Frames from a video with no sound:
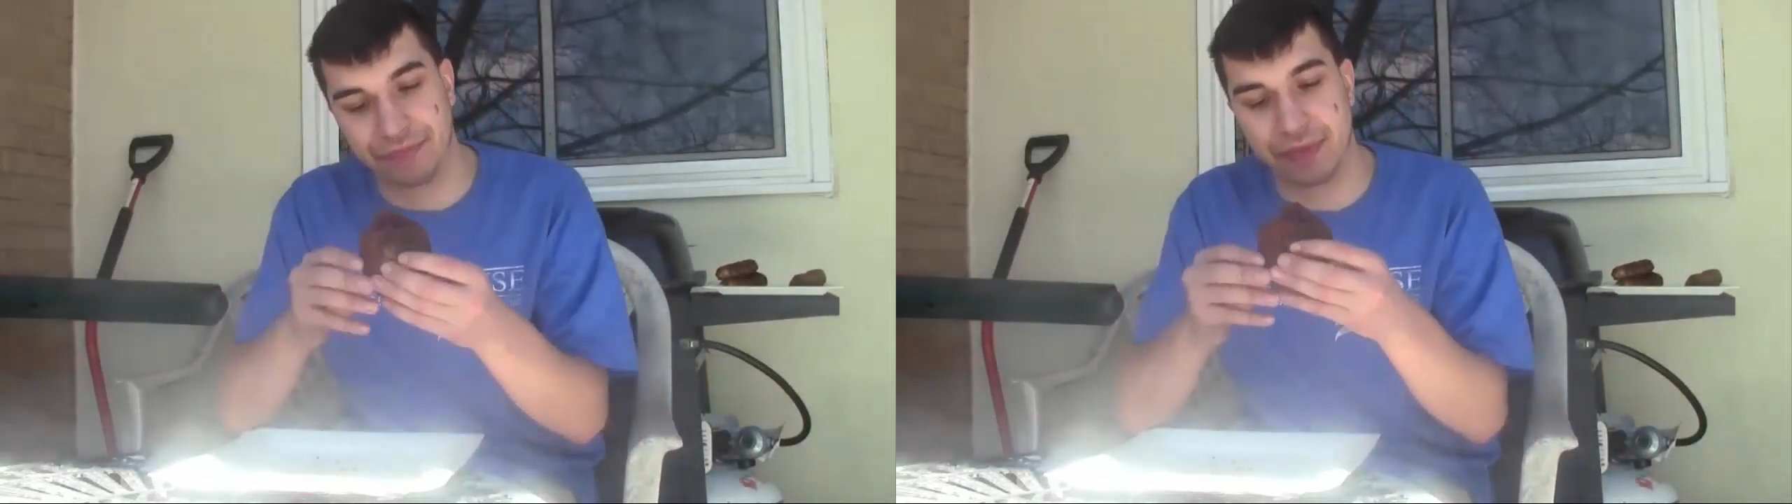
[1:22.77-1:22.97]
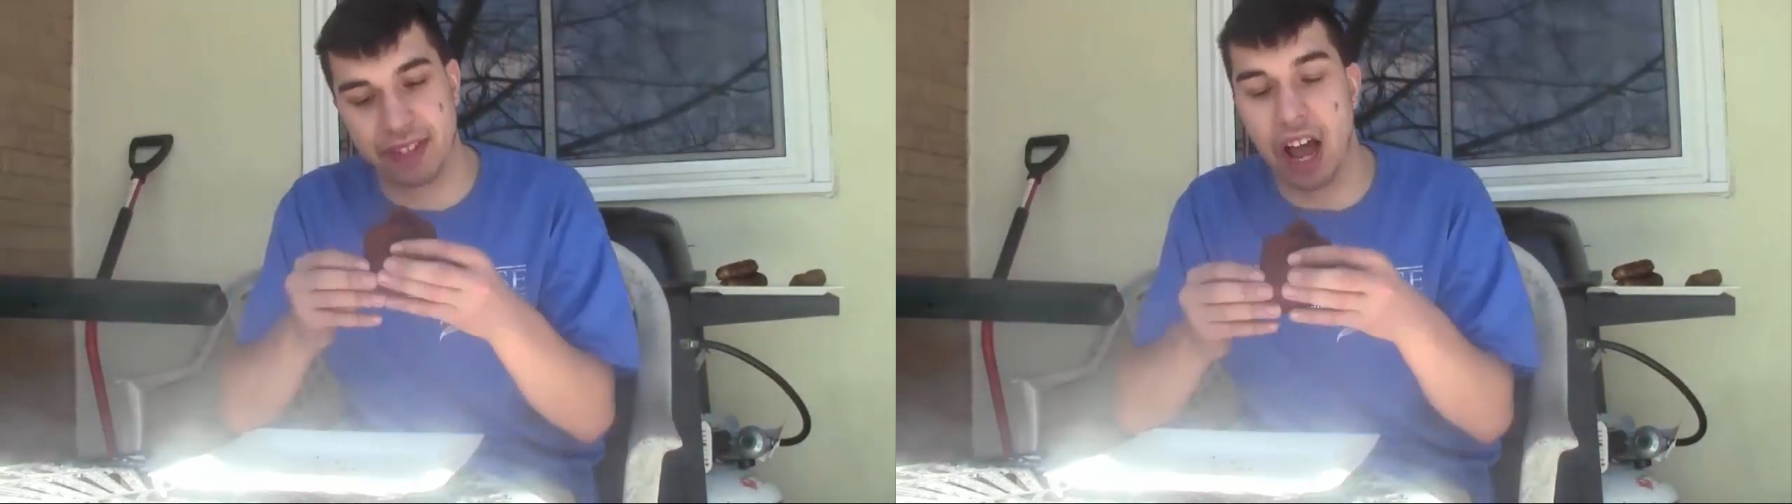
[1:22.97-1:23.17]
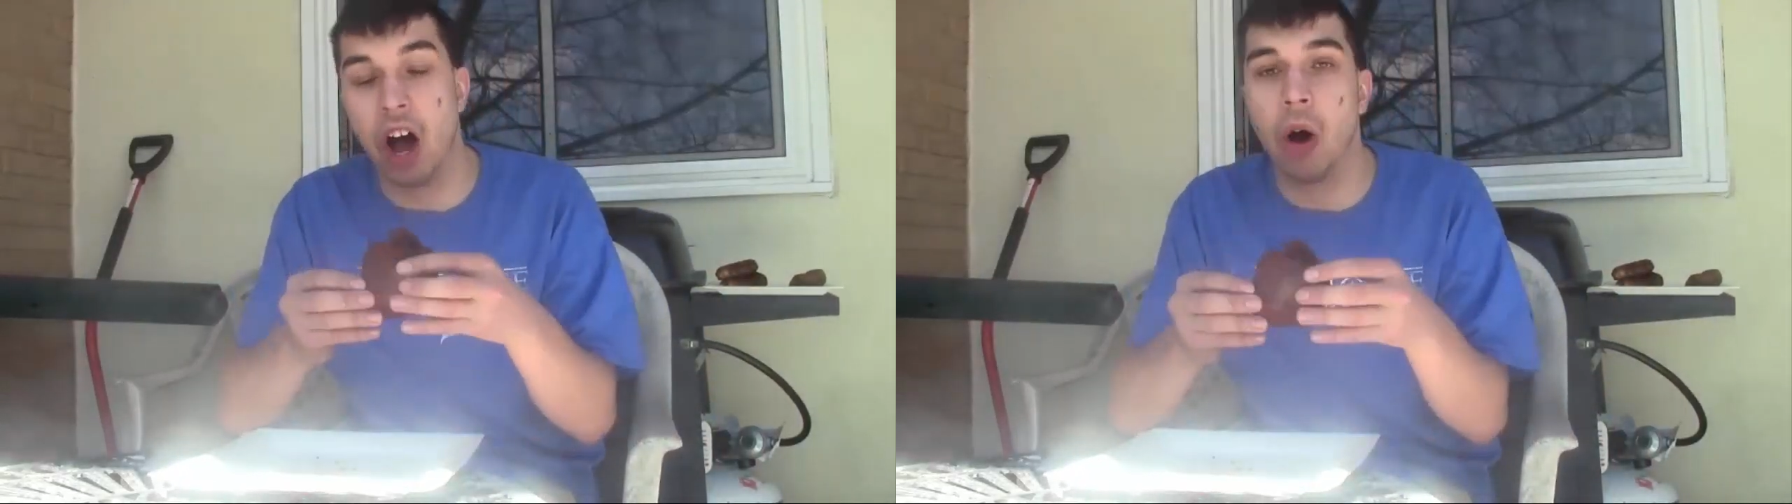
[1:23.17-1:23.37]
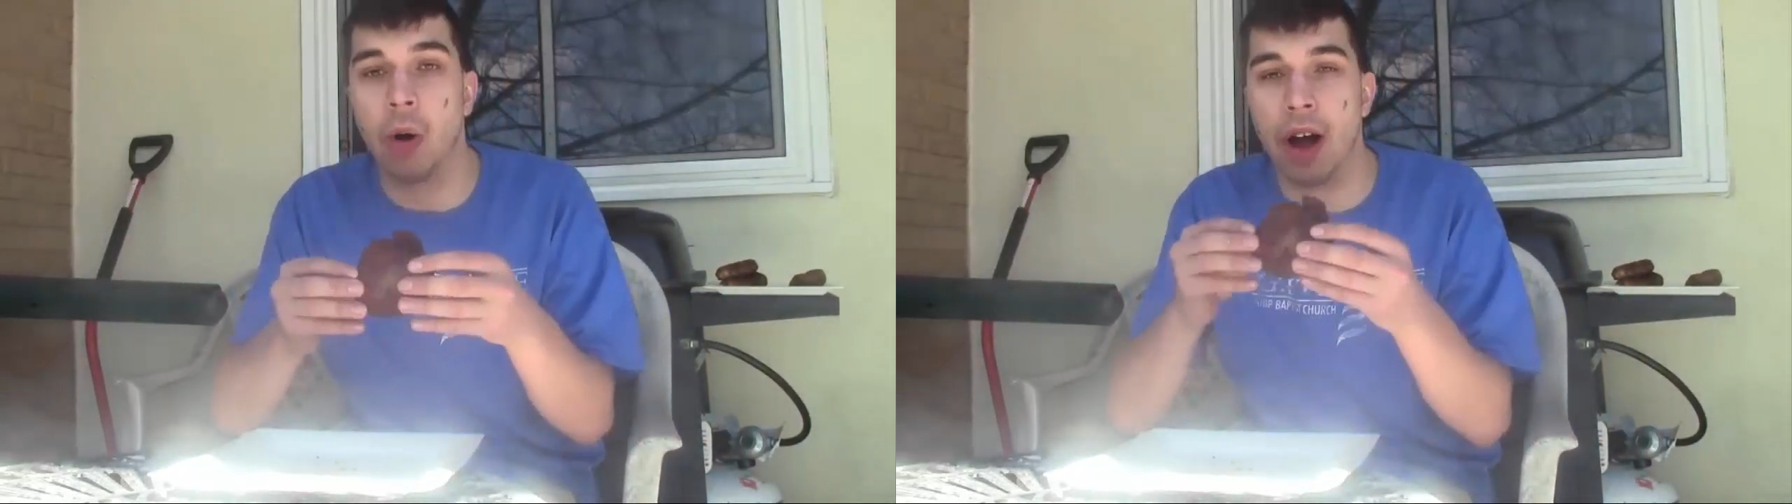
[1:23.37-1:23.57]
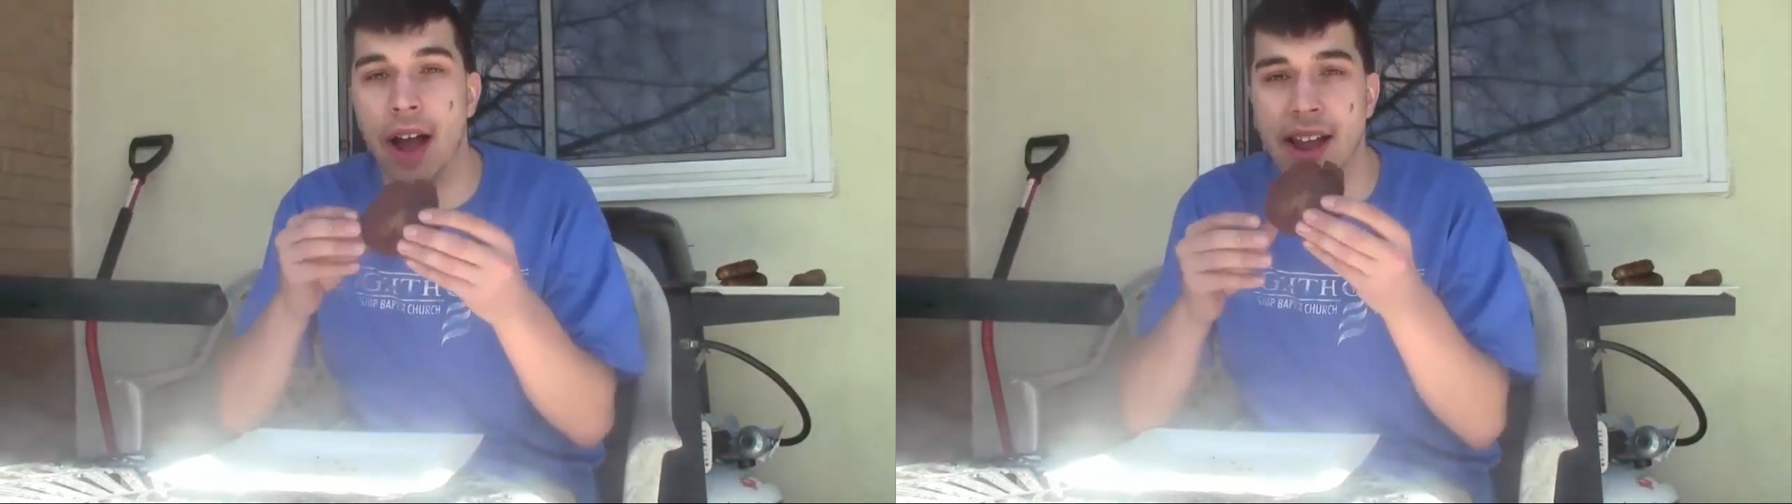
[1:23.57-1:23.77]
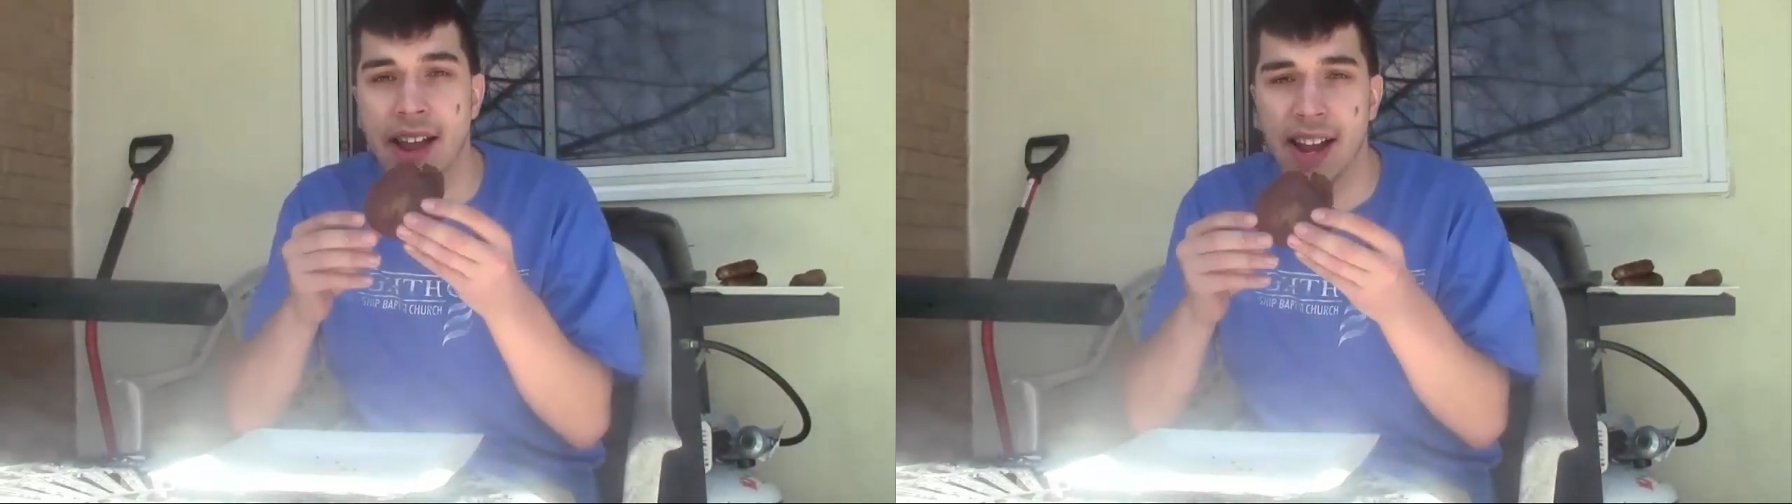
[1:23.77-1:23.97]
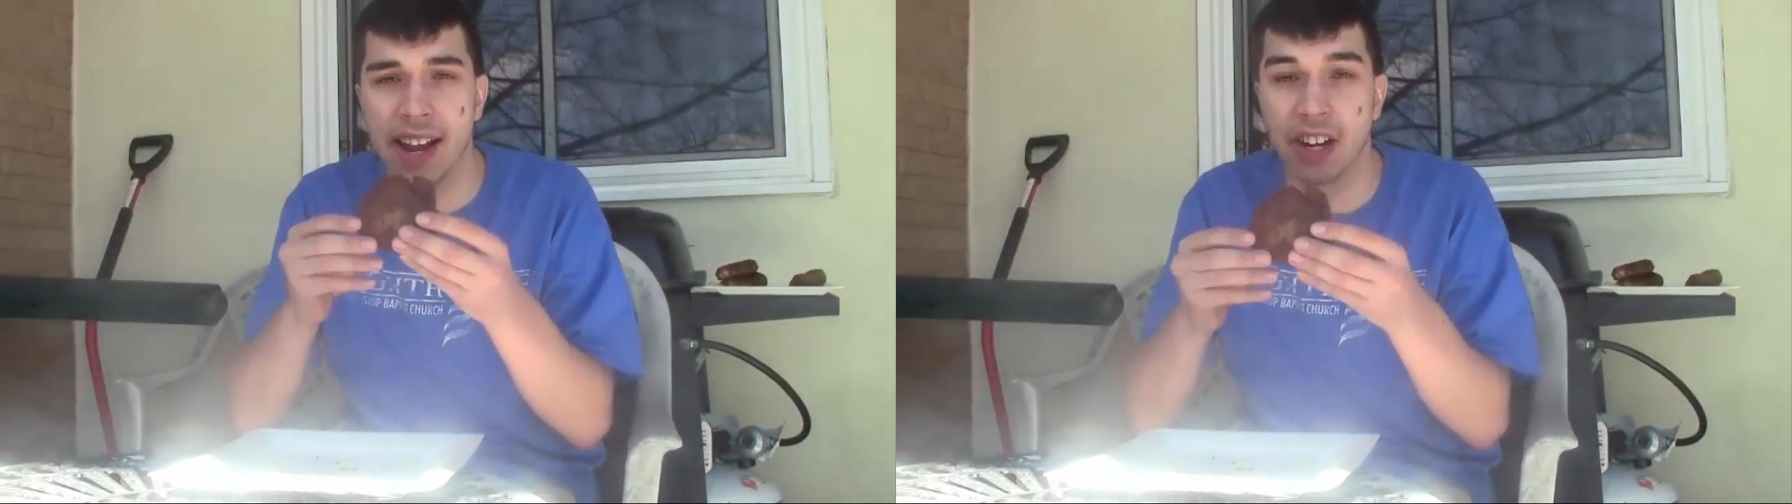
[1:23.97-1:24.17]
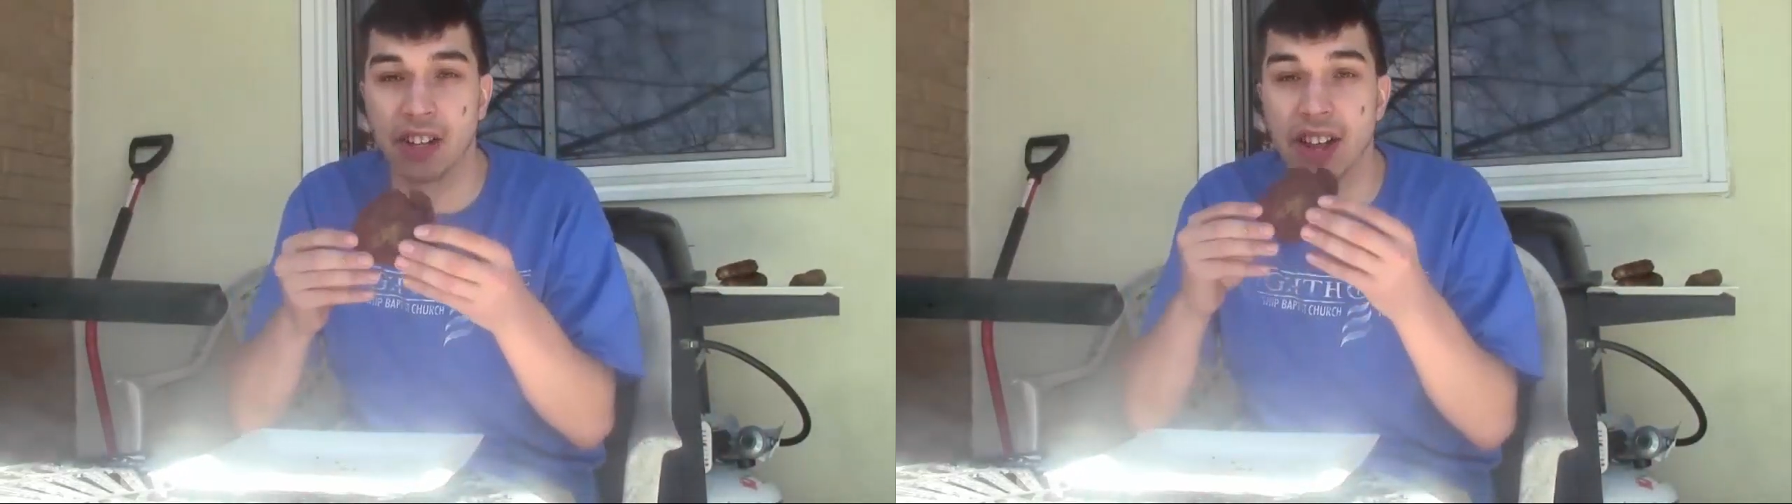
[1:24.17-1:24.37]
So
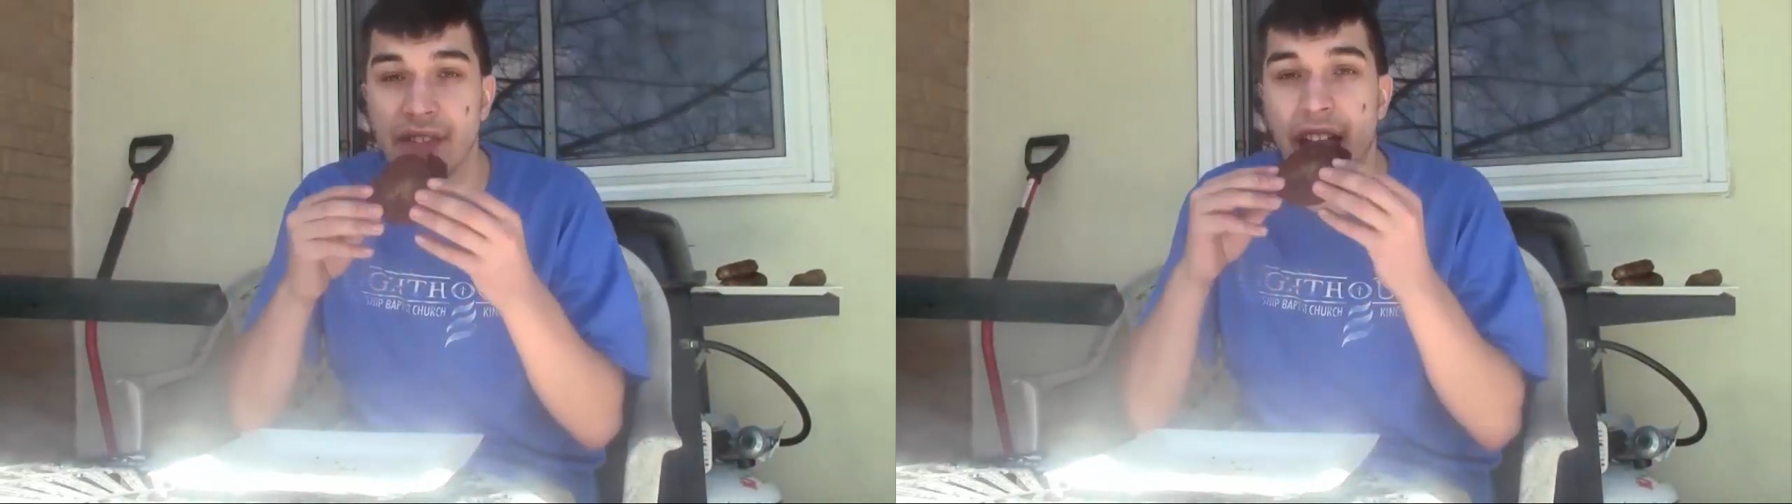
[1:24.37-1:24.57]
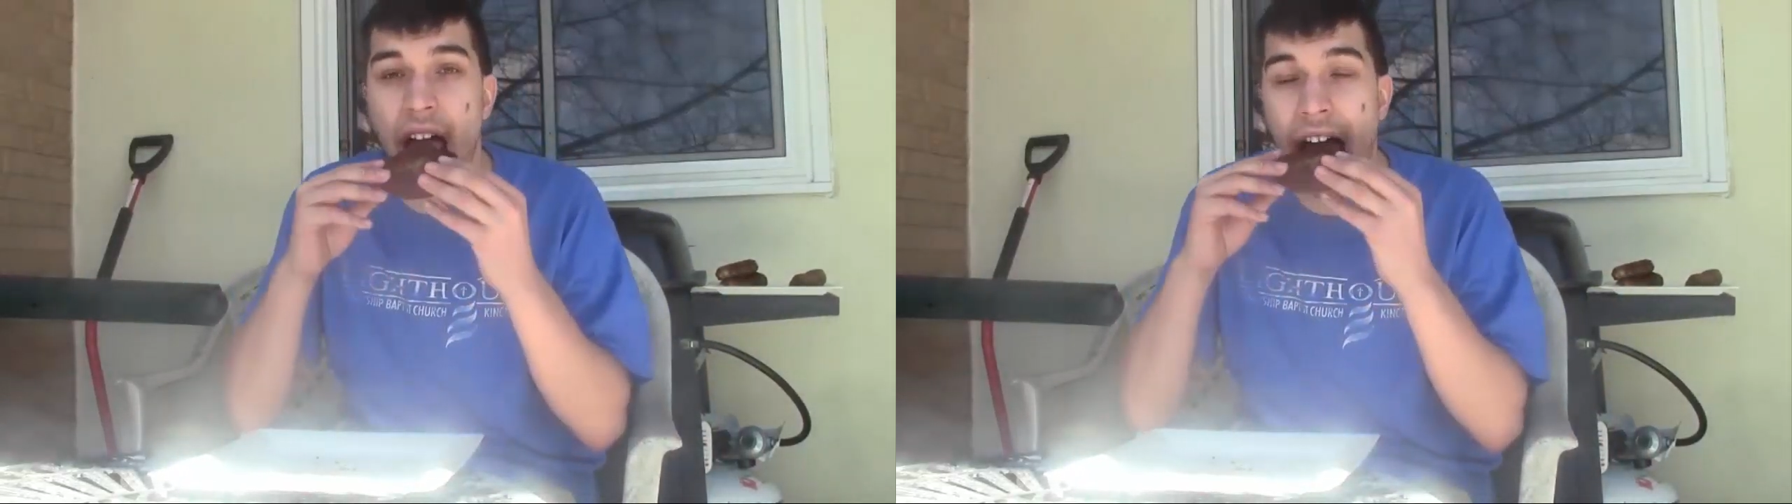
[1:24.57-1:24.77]
here goes nothing.